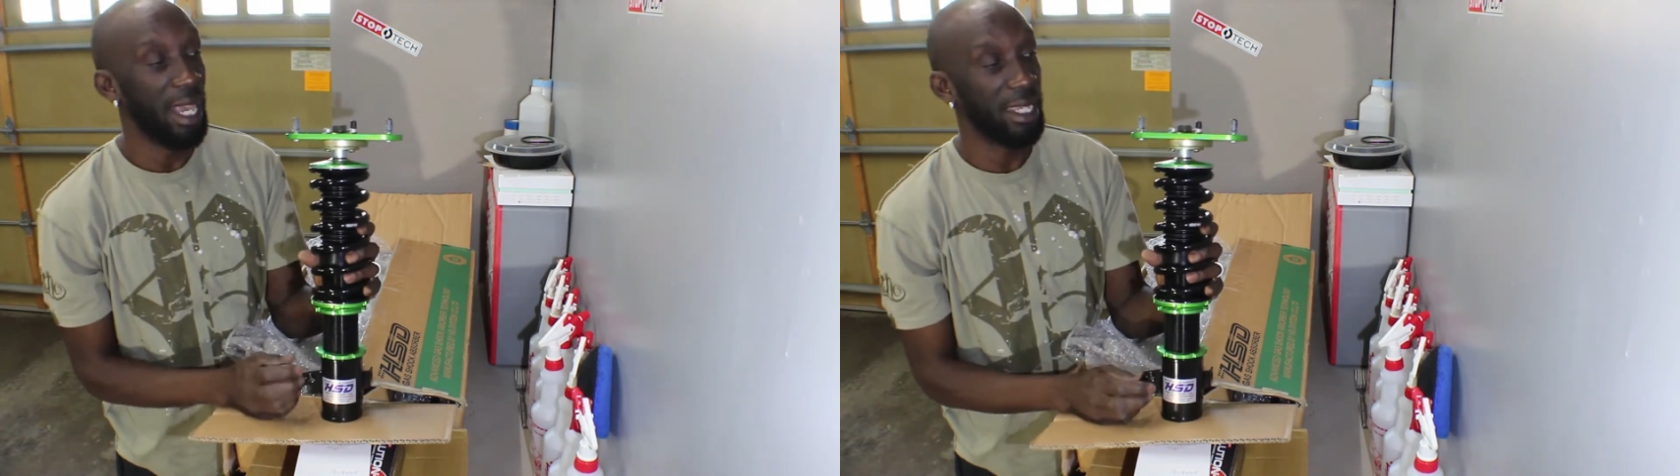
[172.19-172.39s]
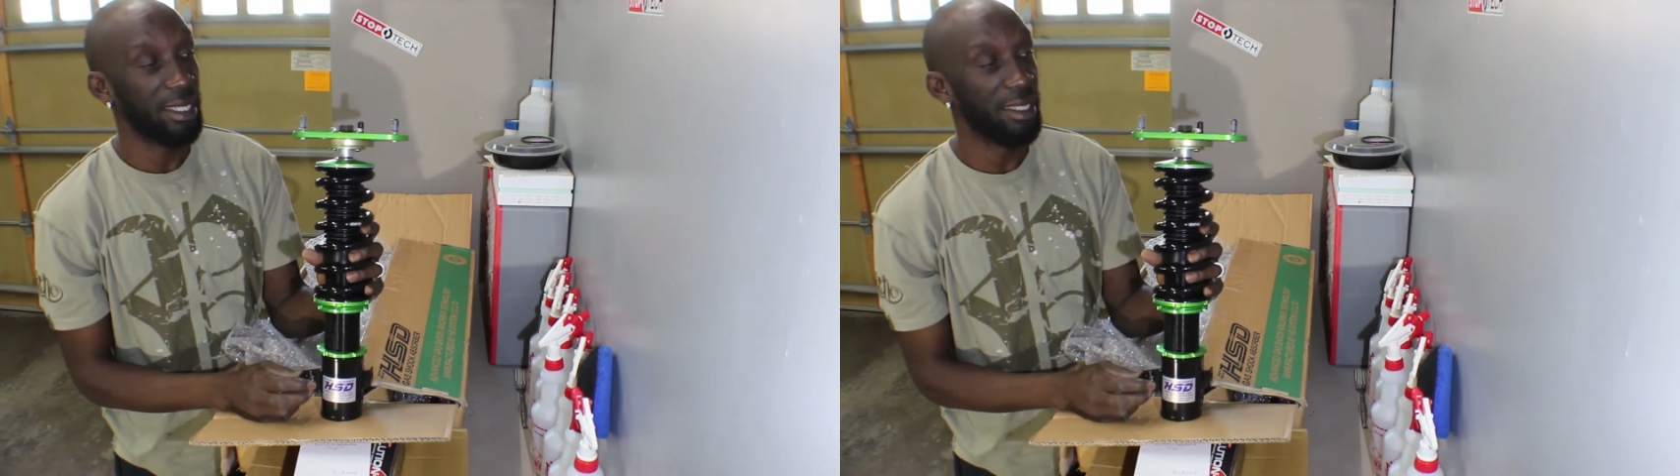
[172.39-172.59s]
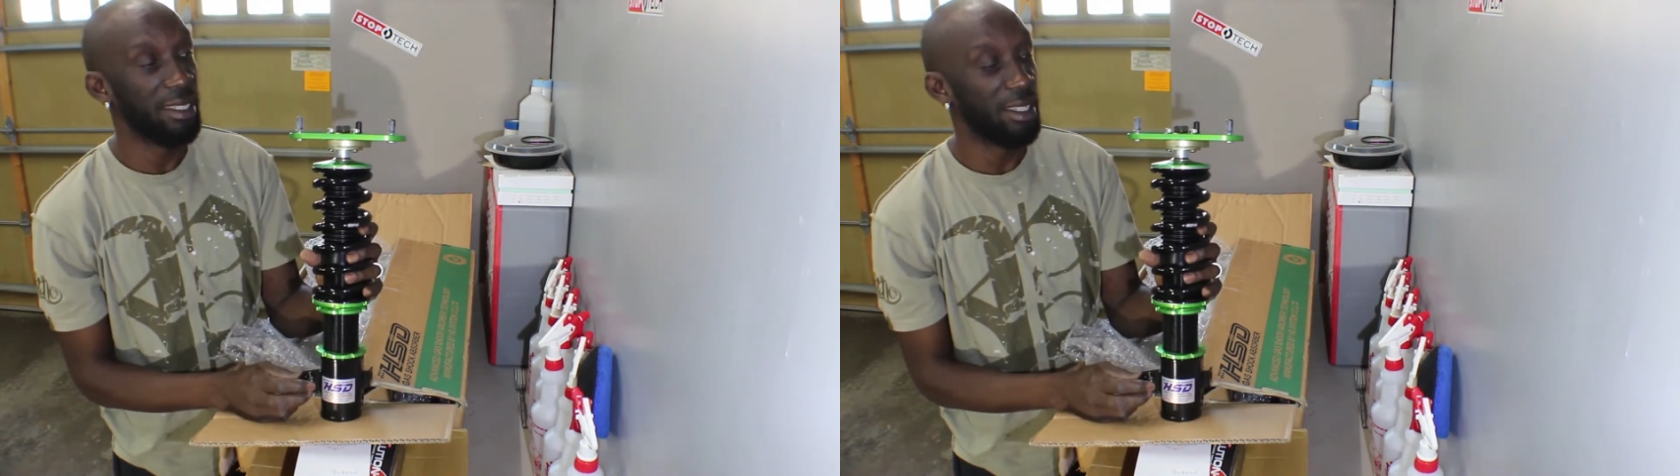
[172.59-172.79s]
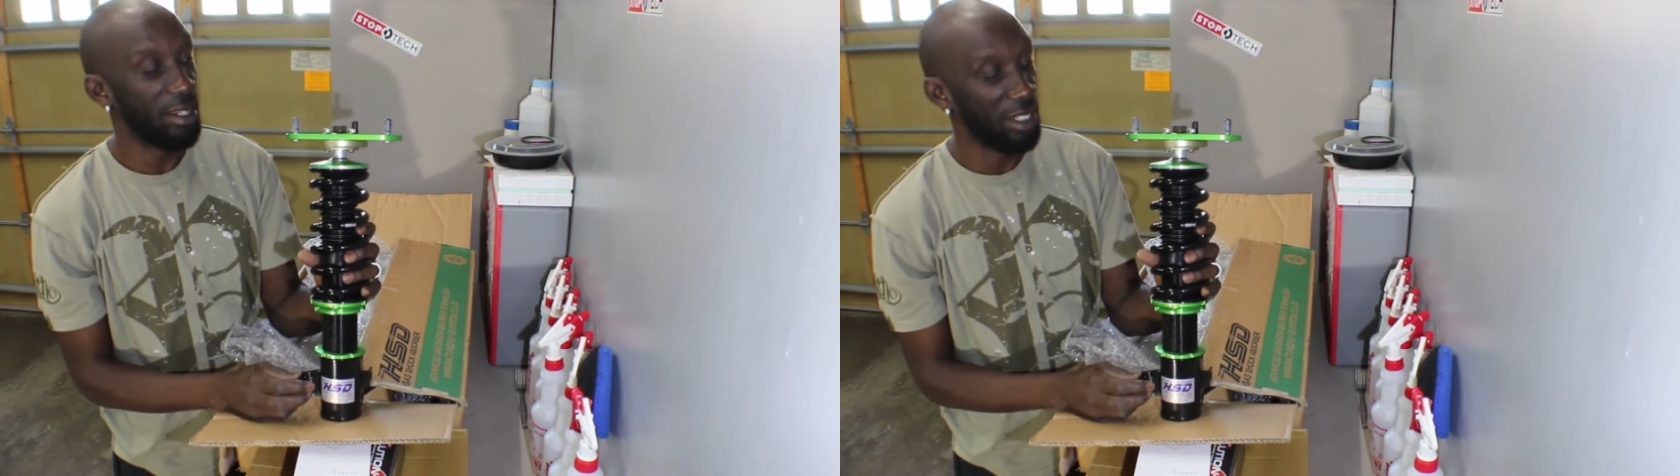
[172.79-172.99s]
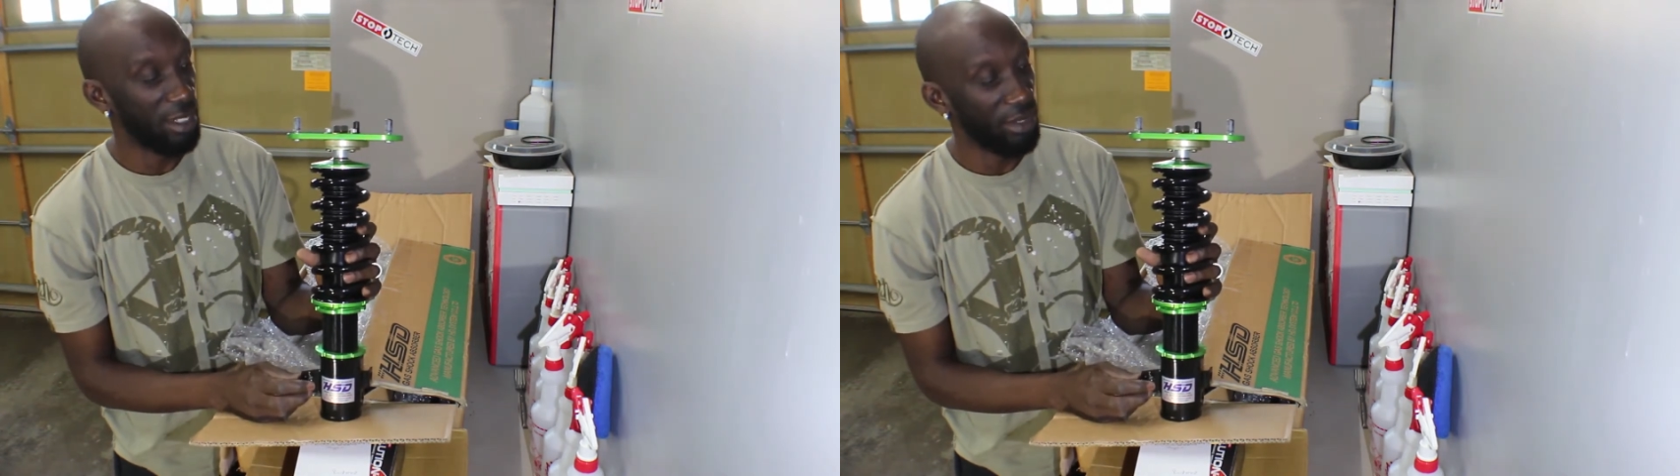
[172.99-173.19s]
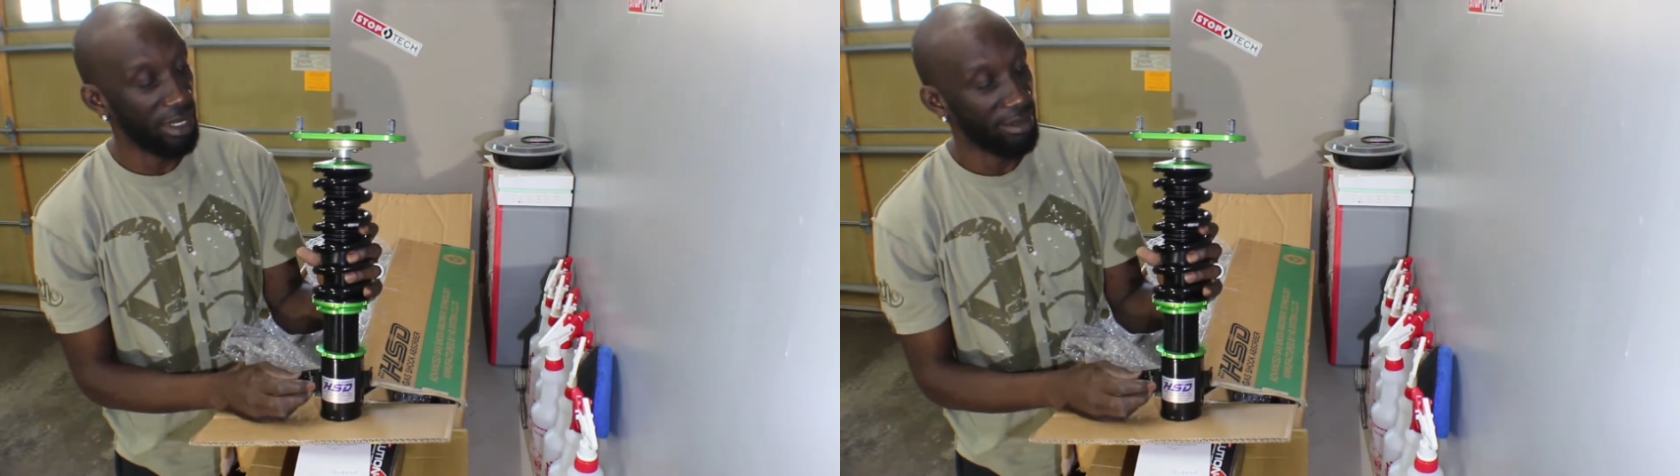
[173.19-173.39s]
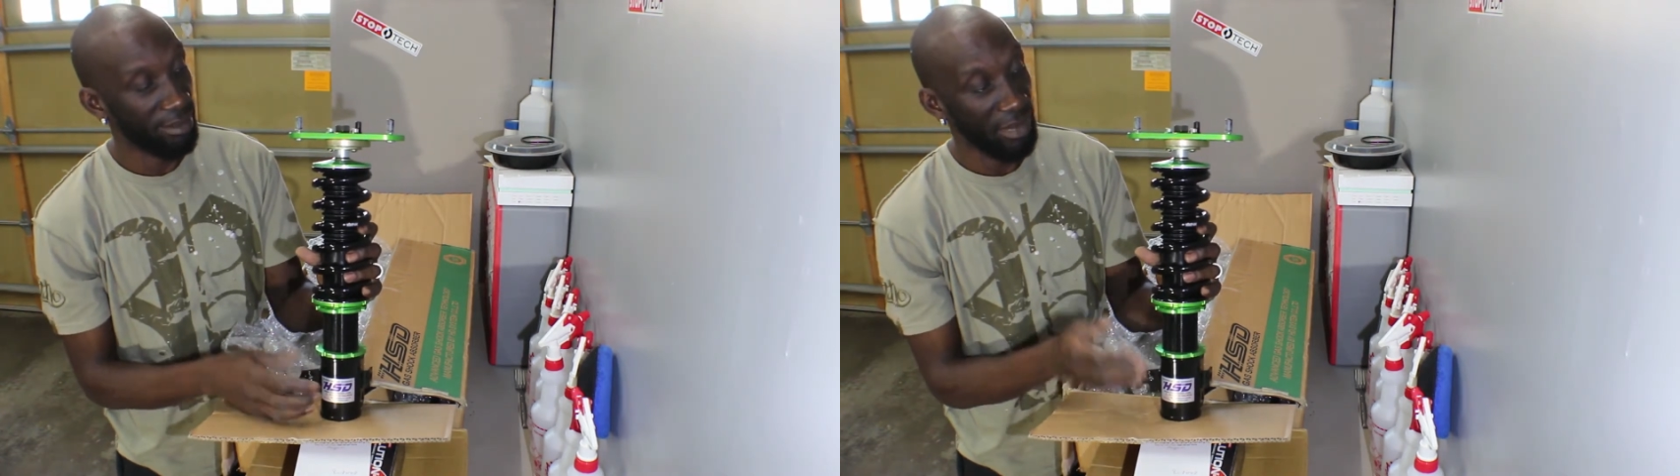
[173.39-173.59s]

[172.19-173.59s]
guess this is how they do it.